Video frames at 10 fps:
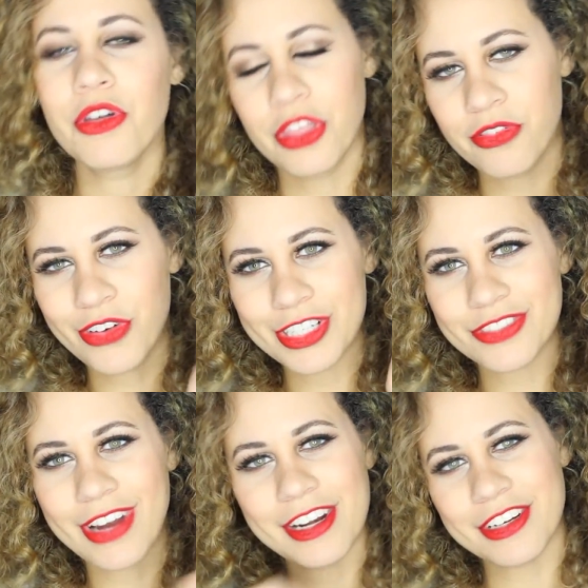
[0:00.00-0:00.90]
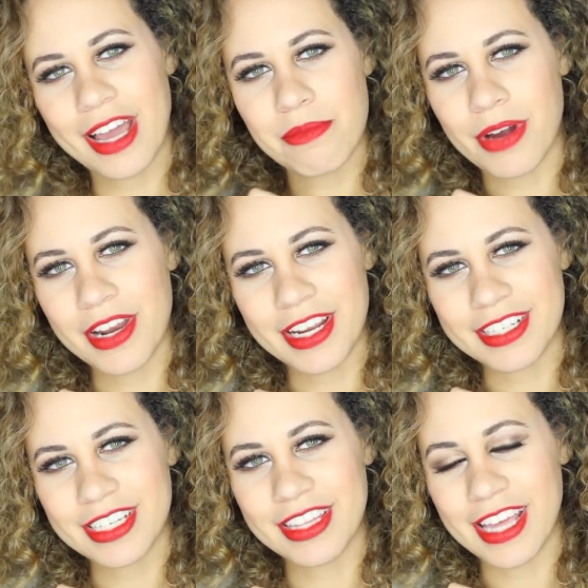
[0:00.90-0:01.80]
The first ride or die
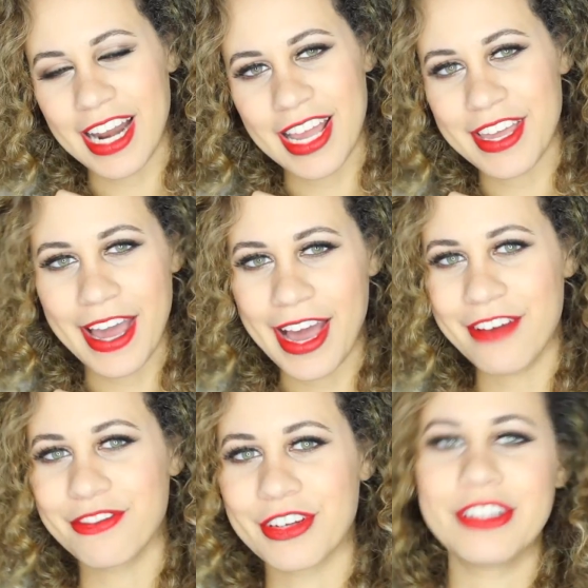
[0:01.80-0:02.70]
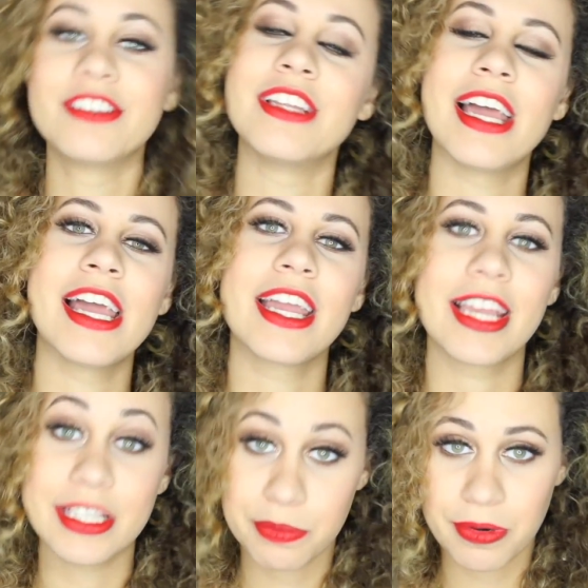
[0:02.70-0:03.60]
product that I have for you
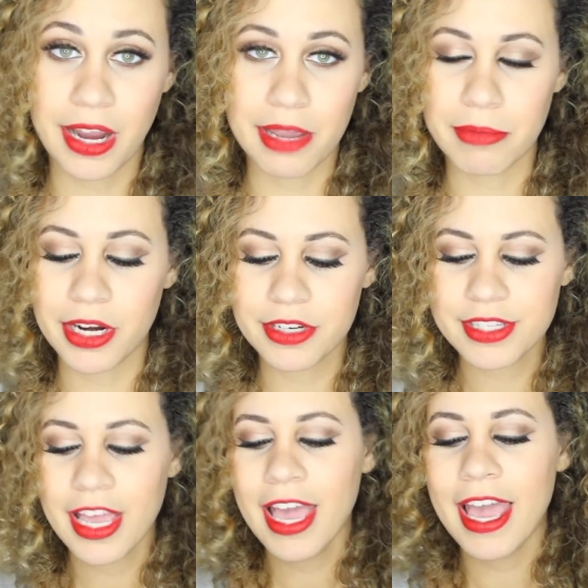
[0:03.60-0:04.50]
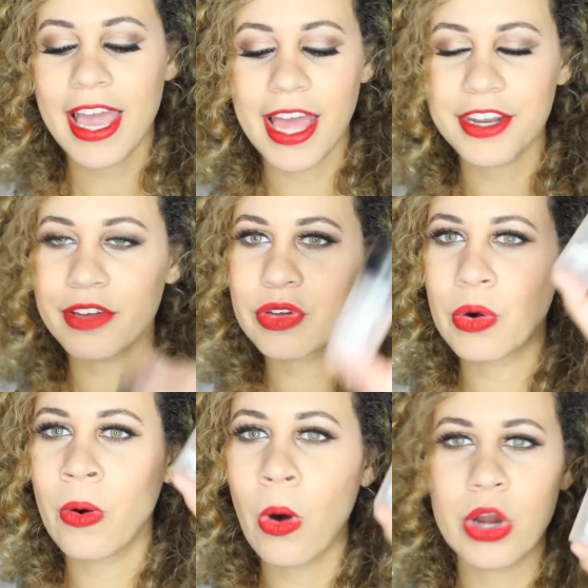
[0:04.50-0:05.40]
today is primers, and, of
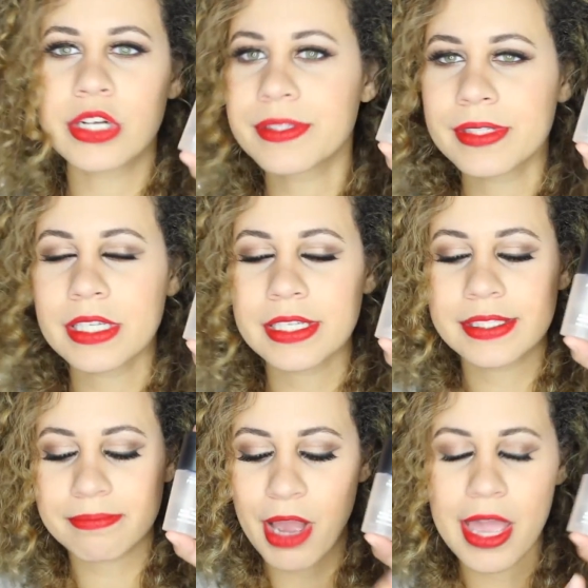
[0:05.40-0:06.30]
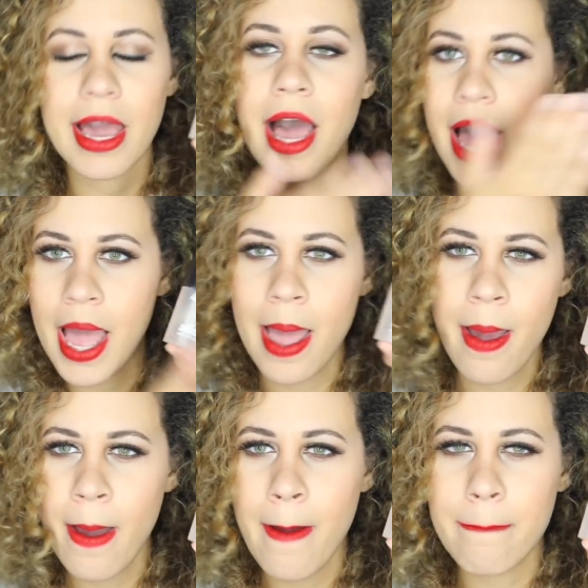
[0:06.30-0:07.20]
course, it is my
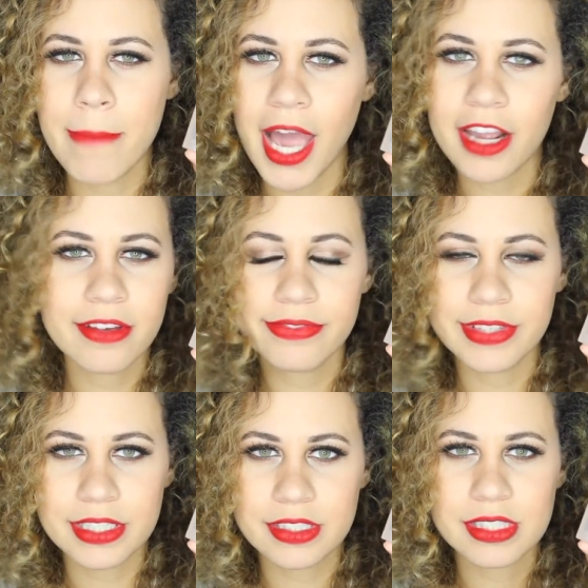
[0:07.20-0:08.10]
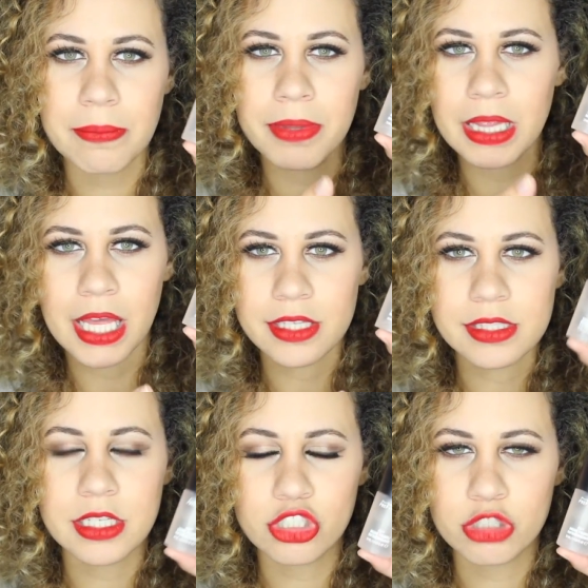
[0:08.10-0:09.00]
MAC Fix
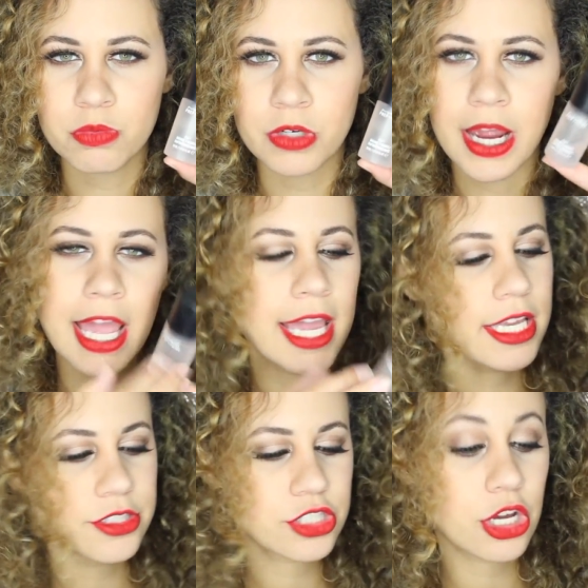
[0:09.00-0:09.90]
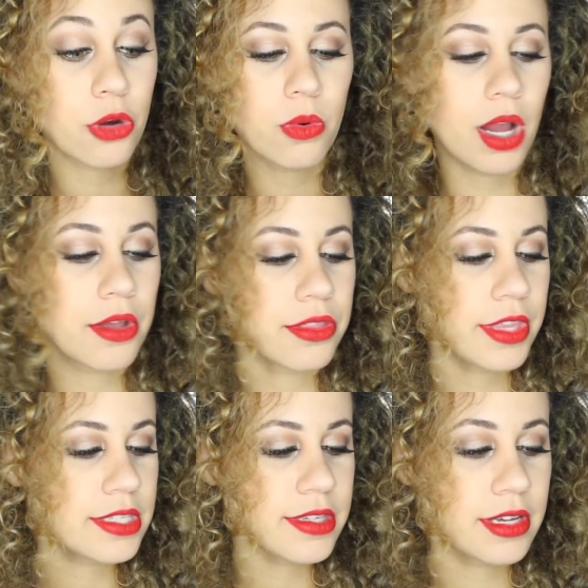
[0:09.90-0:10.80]
Plus spray. So,
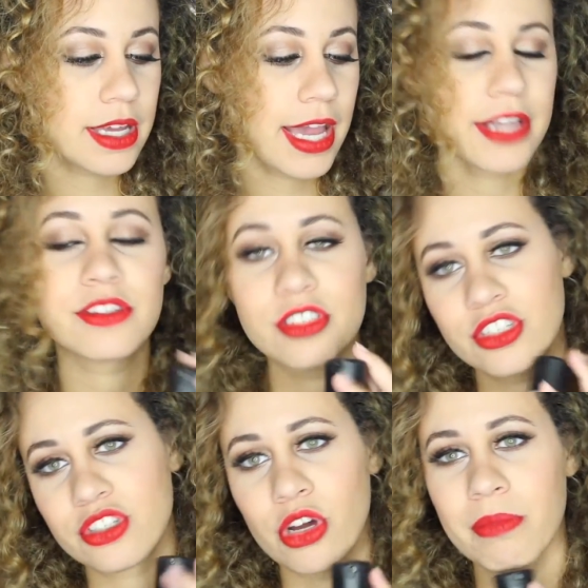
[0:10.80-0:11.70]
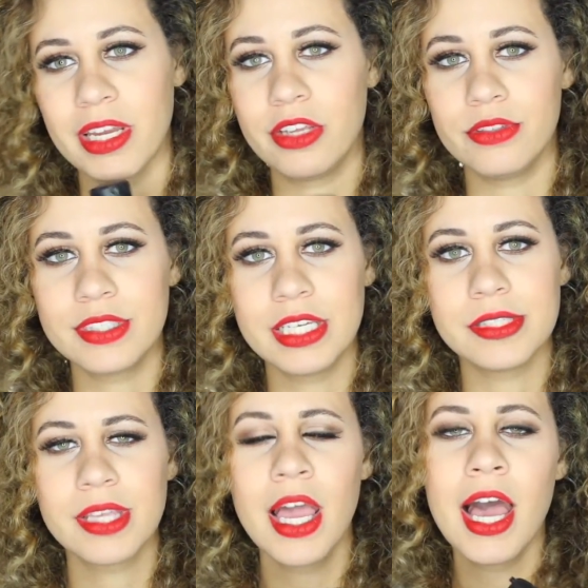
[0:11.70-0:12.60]
this has just so many
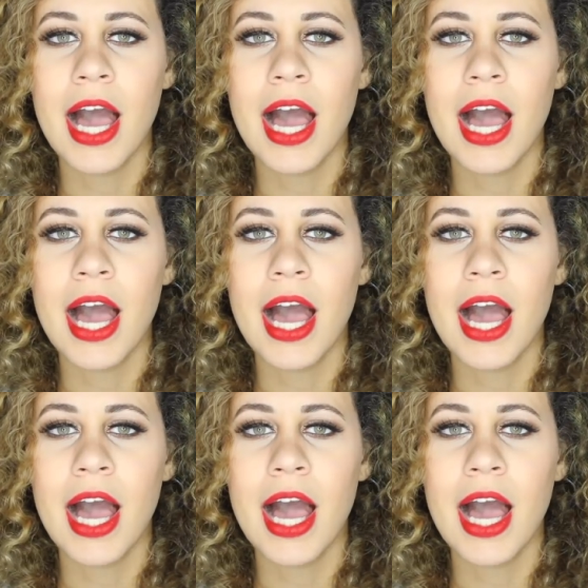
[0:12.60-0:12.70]
uses.